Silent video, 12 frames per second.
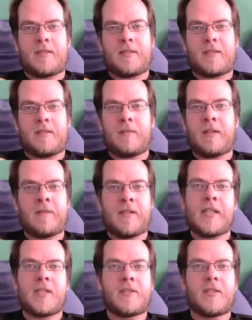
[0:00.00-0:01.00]
my
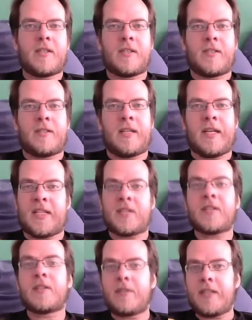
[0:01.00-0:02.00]
financial guardian has
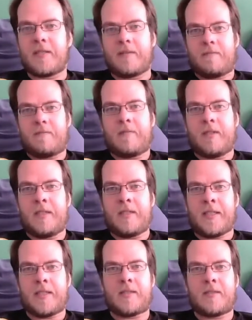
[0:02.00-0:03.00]
agreed
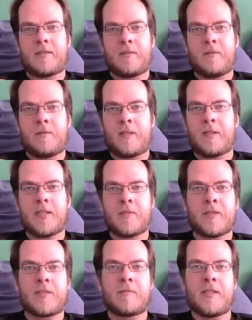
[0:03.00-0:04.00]
that with this
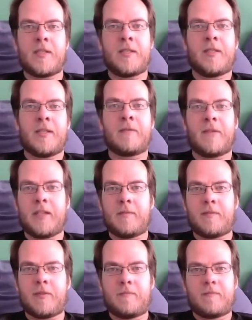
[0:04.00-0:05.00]
much money available,
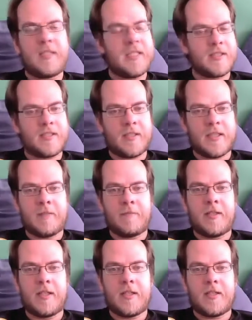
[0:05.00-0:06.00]
it's time
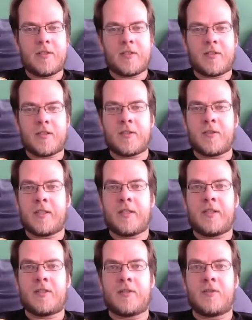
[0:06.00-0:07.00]
to start looking
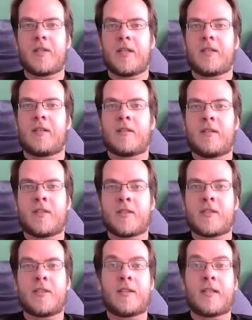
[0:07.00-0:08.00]
into getting a car
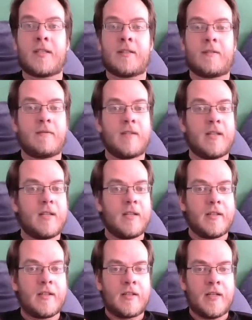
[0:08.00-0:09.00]
so I can
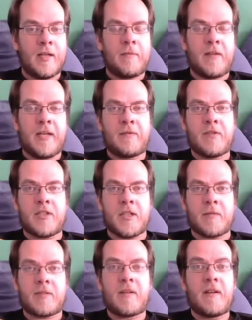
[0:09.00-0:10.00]
apply for
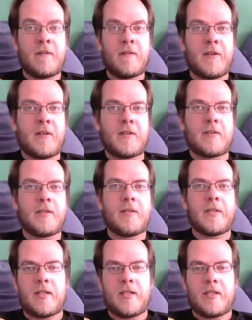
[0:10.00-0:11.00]
jobs further
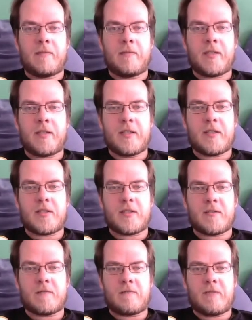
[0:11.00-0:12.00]
away. Because
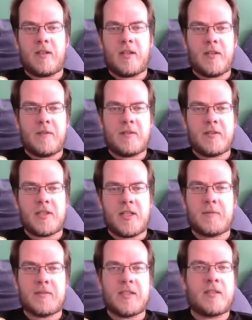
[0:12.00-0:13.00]
all of the
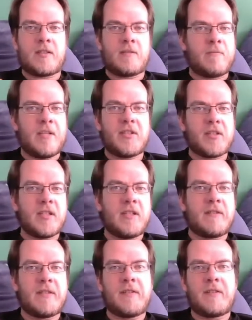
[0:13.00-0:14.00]
jobs that are basically
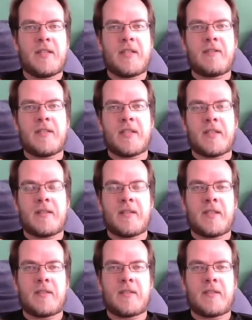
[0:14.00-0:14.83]
around the area that